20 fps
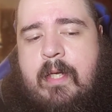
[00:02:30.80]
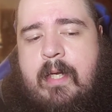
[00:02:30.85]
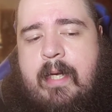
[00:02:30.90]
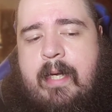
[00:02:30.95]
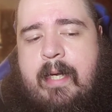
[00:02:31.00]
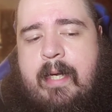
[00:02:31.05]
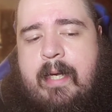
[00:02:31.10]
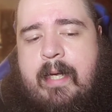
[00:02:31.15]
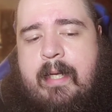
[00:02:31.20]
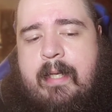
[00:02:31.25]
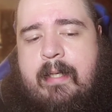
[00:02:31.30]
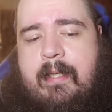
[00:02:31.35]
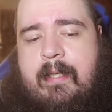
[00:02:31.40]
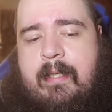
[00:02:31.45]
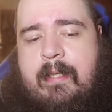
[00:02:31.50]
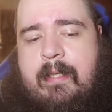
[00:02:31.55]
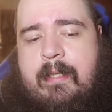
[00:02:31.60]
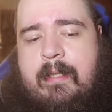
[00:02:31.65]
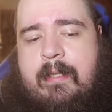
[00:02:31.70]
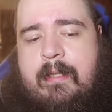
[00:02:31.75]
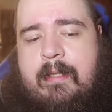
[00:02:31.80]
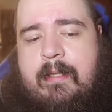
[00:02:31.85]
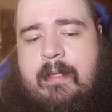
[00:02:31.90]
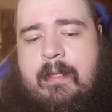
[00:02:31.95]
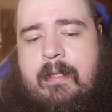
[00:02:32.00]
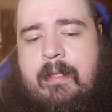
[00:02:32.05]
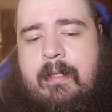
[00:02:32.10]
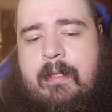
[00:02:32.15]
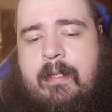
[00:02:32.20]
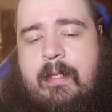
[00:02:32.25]
And
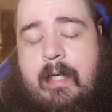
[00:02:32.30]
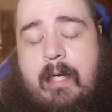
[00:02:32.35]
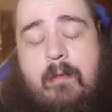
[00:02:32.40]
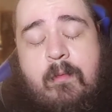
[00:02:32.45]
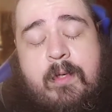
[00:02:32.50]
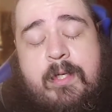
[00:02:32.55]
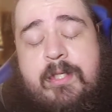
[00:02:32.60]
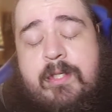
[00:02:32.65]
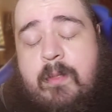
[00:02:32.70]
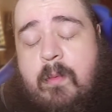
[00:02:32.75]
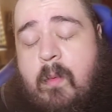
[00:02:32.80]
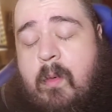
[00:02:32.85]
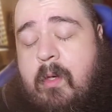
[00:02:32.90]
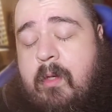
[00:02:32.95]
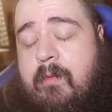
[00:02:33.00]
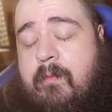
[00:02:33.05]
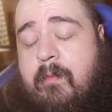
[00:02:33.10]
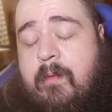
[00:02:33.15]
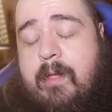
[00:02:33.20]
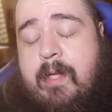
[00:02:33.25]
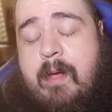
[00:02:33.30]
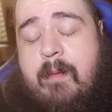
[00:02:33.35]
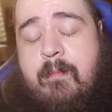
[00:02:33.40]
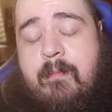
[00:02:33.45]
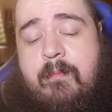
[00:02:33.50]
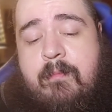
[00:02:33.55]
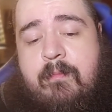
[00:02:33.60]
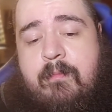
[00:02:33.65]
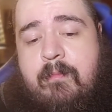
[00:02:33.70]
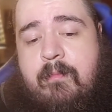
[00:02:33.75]
I wish the world for
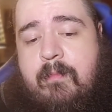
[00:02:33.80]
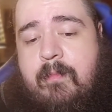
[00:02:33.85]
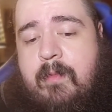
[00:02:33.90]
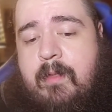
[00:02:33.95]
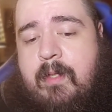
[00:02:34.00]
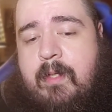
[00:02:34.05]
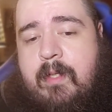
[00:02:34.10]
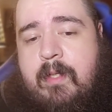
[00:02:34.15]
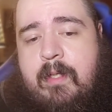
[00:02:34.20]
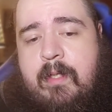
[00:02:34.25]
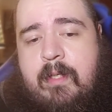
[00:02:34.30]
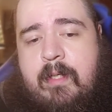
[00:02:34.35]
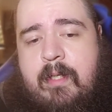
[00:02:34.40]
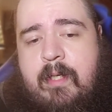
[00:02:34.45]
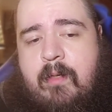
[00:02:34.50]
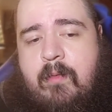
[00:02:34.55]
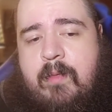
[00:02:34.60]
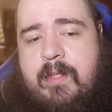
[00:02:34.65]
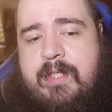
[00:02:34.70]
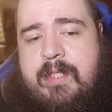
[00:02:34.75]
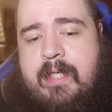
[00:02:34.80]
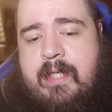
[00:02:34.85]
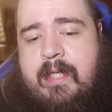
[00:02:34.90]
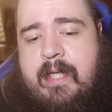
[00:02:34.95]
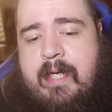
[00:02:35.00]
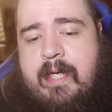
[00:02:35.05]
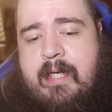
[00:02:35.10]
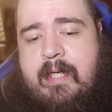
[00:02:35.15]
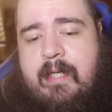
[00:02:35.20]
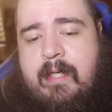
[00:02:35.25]
them. I wish that
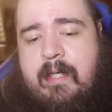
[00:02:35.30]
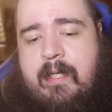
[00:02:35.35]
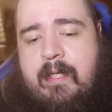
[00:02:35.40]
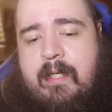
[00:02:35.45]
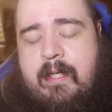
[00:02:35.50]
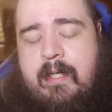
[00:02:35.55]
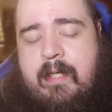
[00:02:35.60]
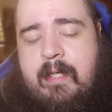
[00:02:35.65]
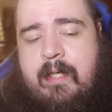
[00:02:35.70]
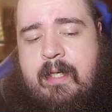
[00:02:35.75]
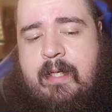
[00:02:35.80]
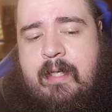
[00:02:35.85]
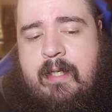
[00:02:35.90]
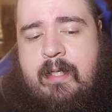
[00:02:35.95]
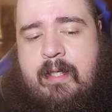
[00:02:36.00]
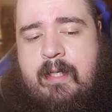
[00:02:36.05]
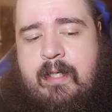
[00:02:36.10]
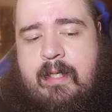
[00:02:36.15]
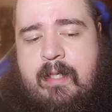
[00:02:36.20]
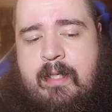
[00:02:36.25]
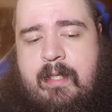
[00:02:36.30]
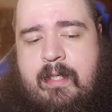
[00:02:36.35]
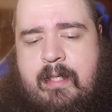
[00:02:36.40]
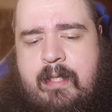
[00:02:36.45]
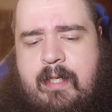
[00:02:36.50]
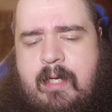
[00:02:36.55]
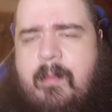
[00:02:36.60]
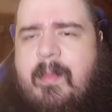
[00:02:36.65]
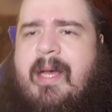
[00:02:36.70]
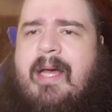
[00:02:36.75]
they can
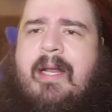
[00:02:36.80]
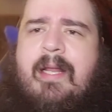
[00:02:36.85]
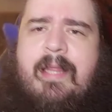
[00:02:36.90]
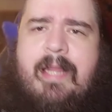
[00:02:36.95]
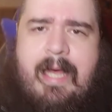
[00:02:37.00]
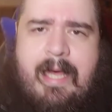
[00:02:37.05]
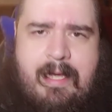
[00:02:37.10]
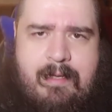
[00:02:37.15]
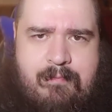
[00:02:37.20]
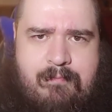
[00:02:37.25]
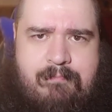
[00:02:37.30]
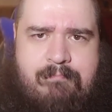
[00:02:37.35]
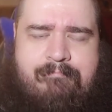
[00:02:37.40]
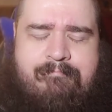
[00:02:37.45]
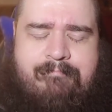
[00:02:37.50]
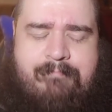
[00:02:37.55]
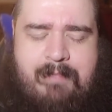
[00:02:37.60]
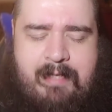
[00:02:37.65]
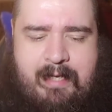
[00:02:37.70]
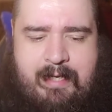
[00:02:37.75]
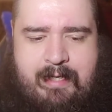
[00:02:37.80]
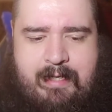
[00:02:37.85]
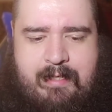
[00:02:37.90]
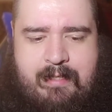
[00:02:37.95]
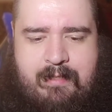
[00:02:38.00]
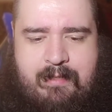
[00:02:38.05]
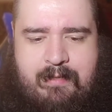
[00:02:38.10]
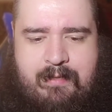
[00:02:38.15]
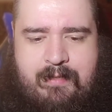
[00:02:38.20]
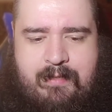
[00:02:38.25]
come out of that
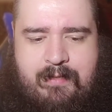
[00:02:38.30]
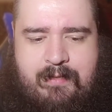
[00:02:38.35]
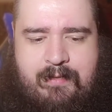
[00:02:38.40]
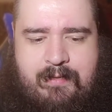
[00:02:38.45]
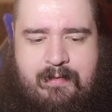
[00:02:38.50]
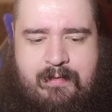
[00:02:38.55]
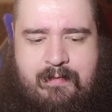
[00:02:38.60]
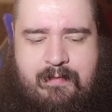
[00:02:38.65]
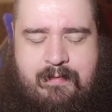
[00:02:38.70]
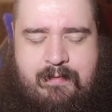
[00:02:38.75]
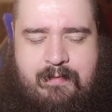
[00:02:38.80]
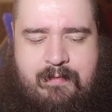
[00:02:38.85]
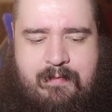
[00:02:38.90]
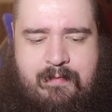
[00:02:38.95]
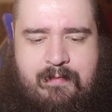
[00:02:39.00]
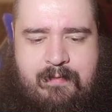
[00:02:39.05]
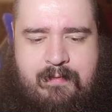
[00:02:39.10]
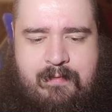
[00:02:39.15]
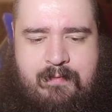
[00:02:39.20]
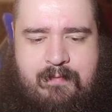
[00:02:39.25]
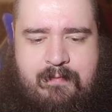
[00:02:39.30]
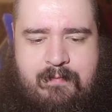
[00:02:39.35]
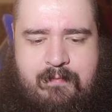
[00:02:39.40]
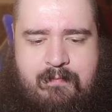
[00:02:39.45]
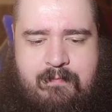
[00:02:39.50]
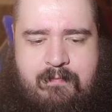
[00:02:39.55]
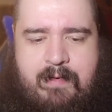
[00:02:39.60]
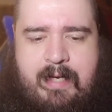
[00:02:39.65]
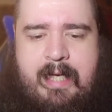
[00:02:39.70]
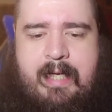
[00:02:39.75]
and
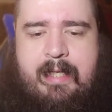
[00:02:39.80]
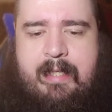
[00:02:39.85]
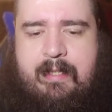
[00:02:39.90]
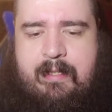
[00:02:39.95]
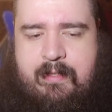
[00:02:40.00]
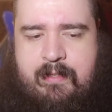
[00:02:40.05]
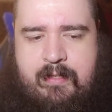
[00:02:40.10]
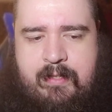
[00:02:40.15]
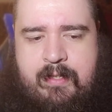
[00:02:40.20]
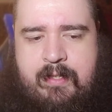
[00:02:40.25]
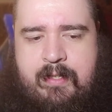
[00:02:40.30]
find